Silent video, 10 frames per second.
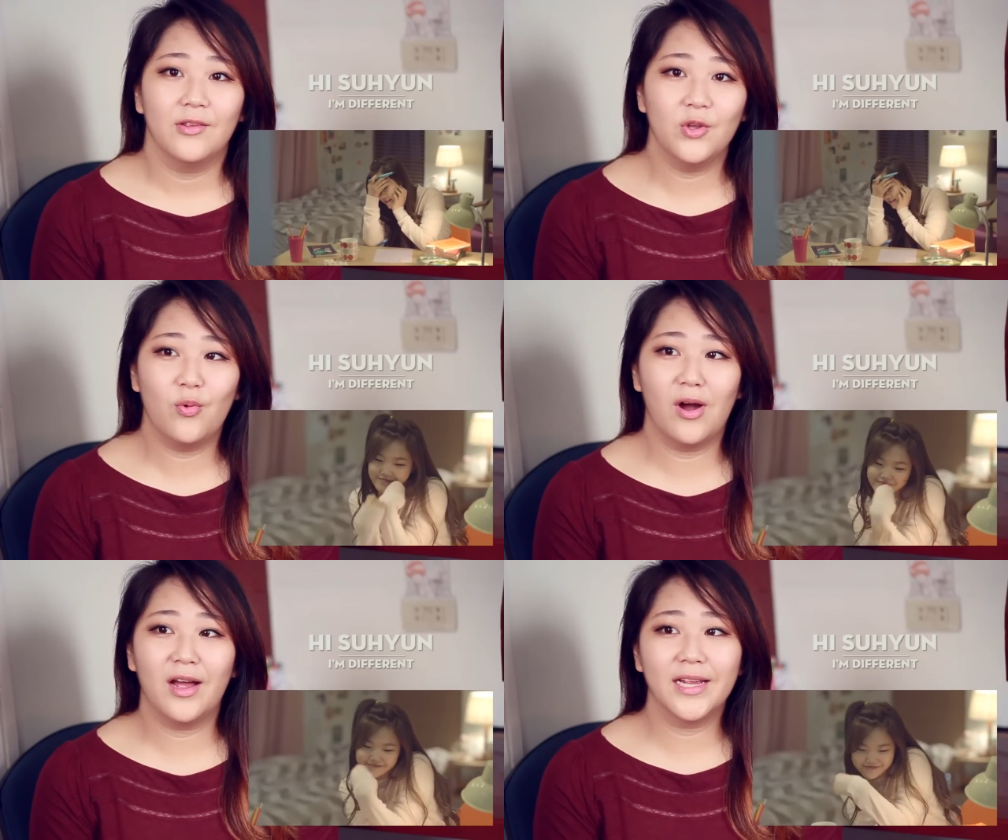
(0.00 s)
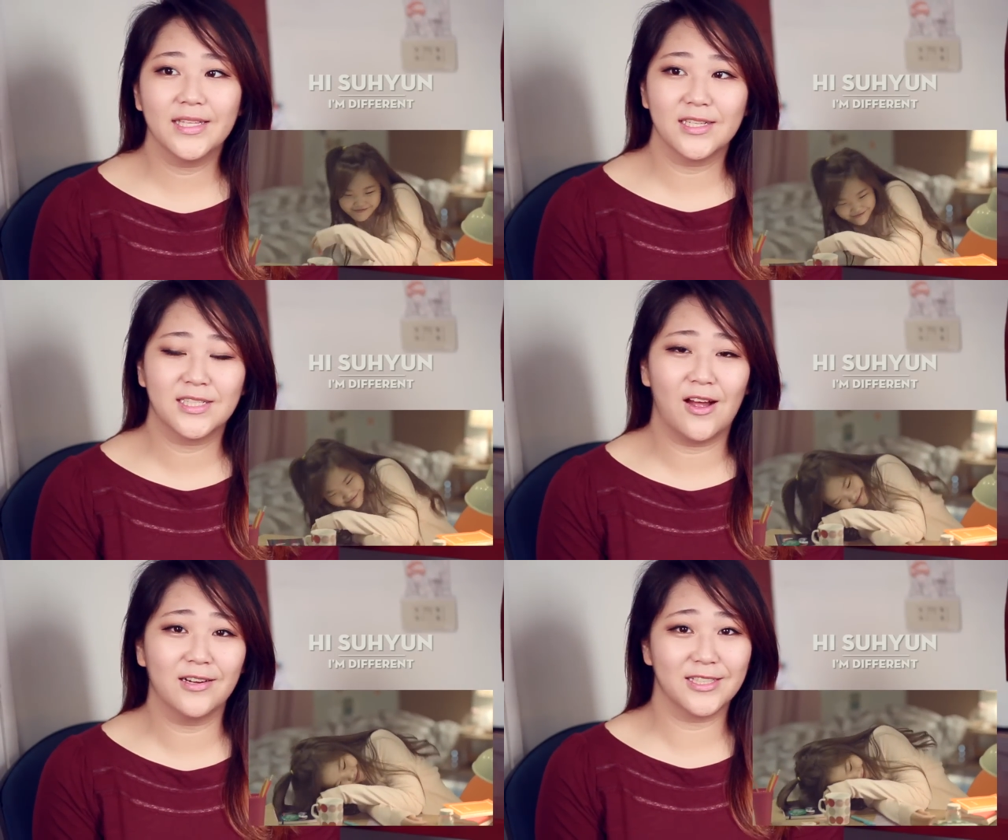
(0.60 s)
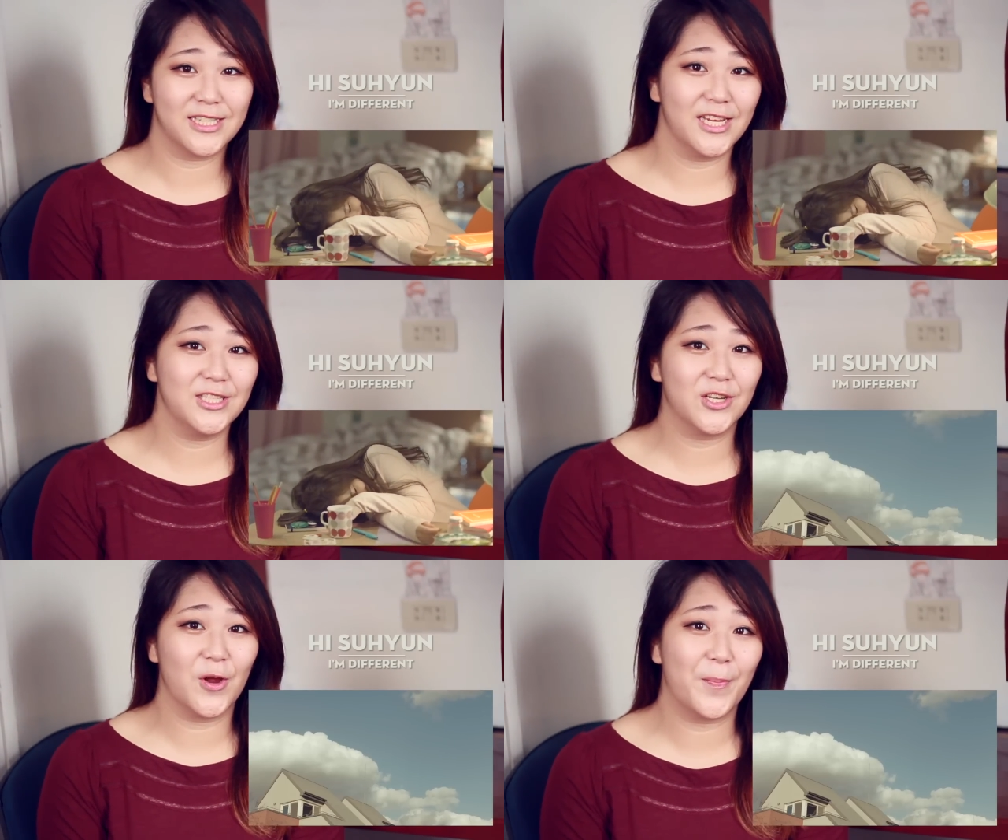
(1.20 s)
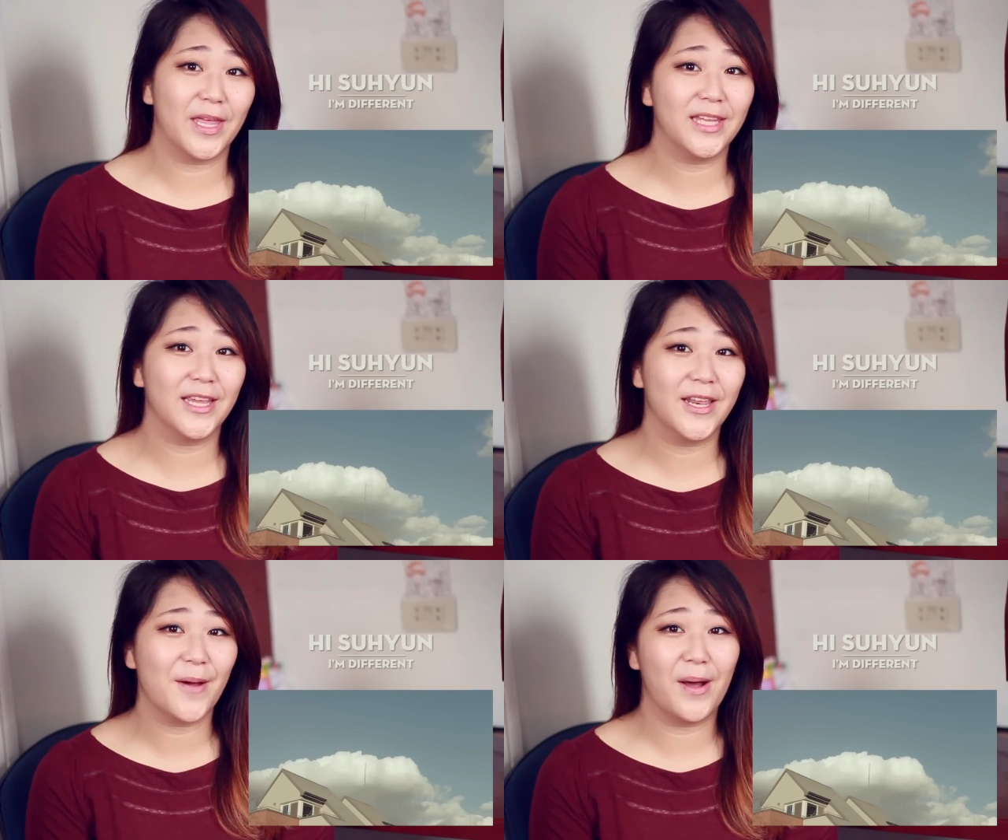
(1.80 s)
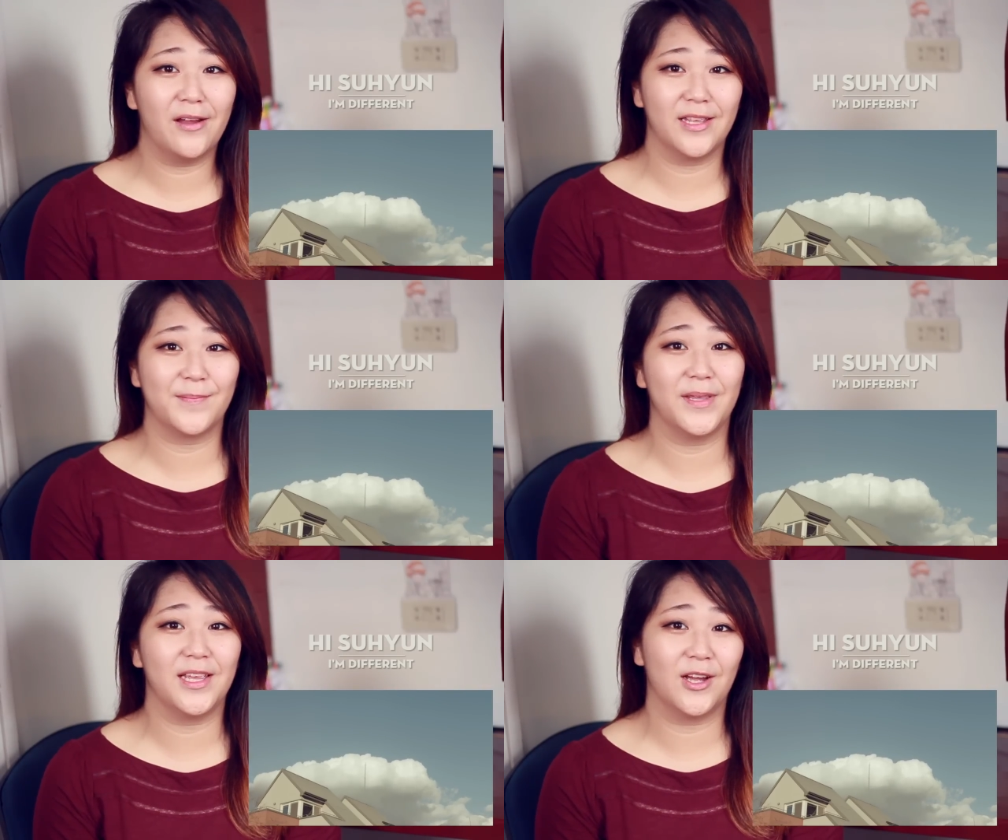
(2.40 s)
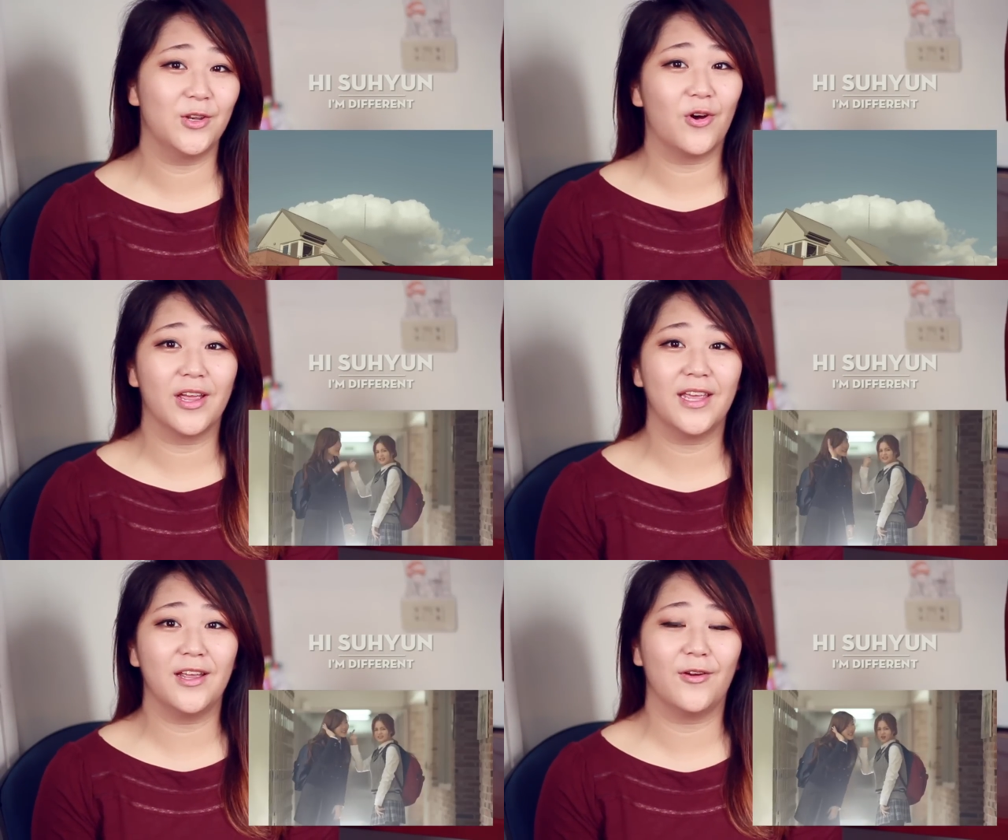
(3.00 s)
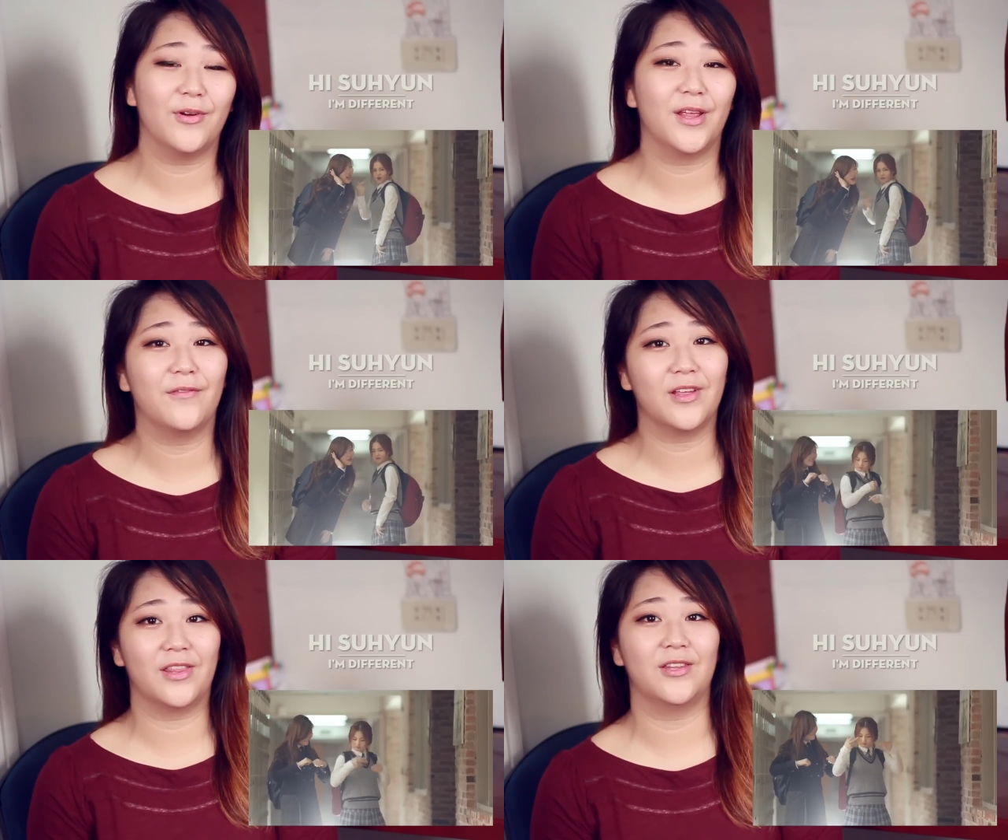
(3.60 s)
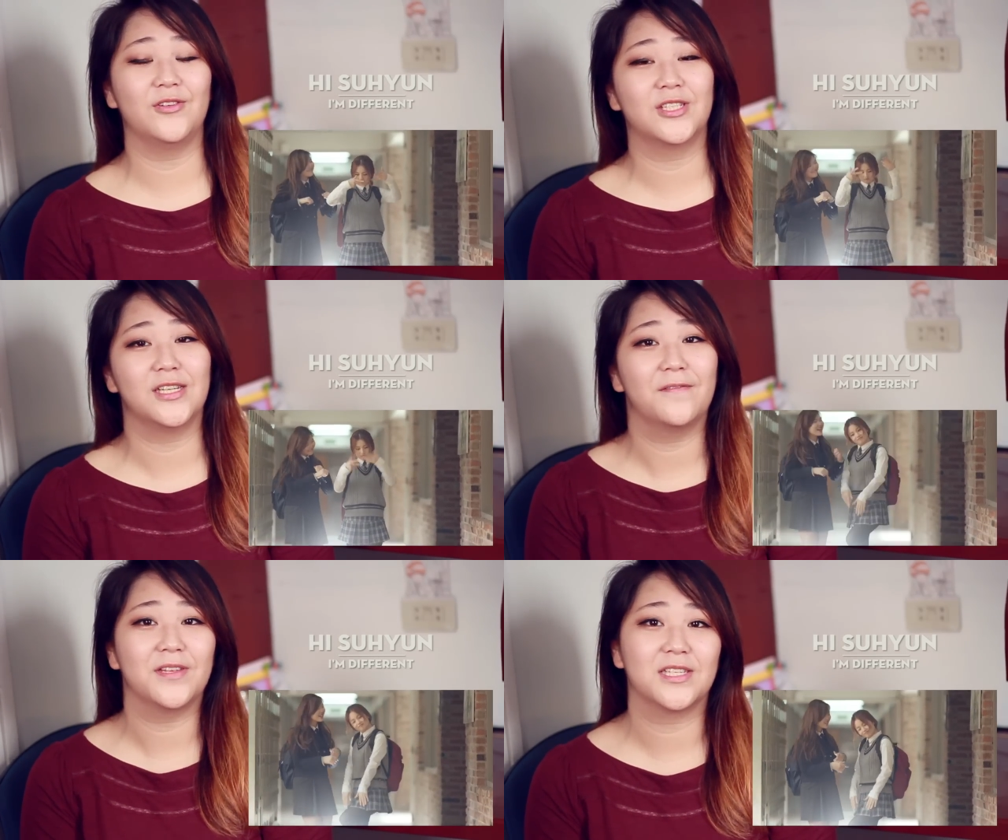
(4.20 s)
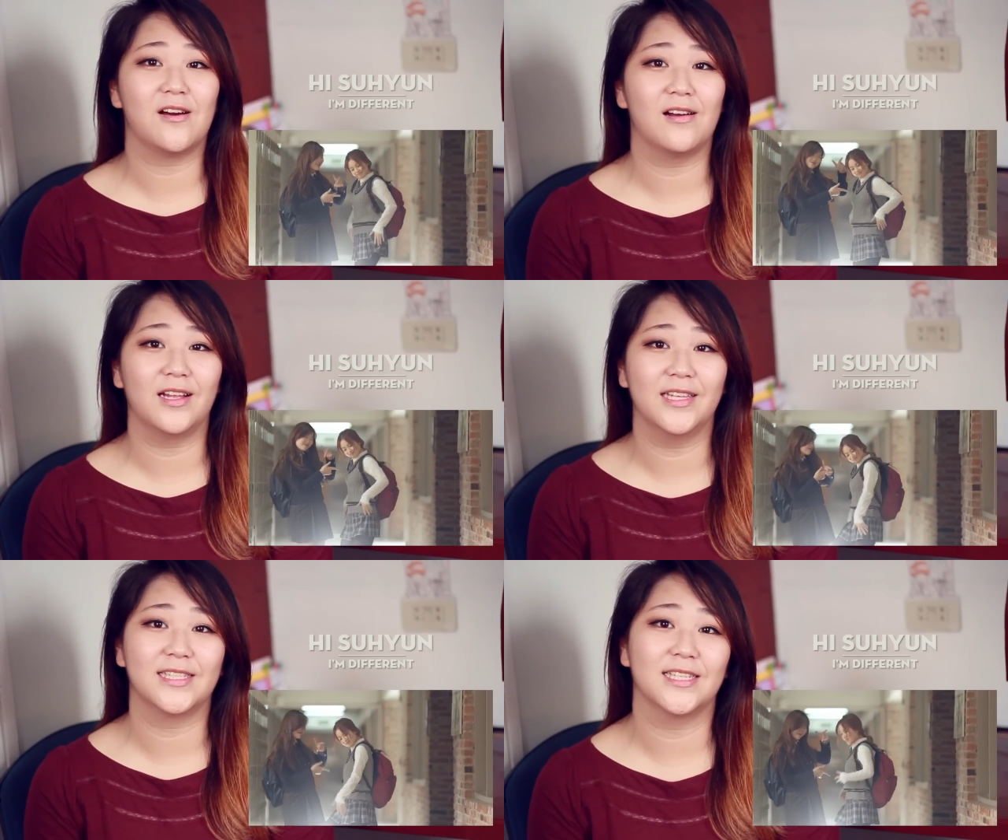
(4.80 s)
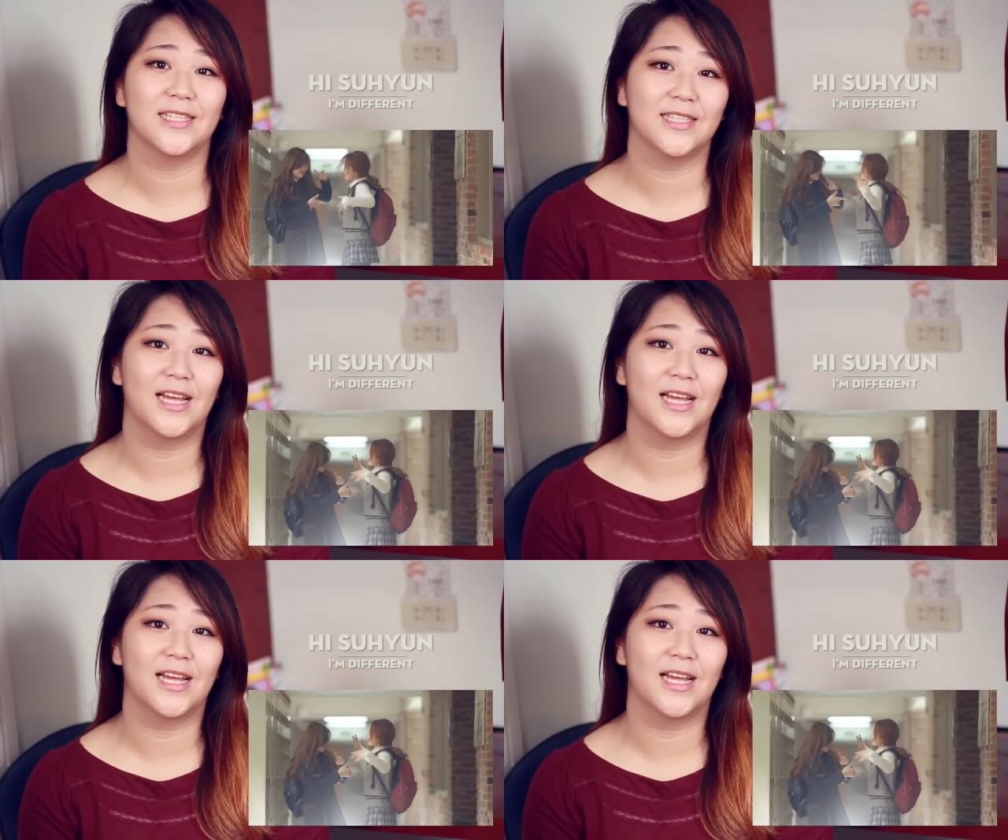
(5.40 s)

you want a song to change your opinion about it being annoying or whatever, then you should give the song a listen.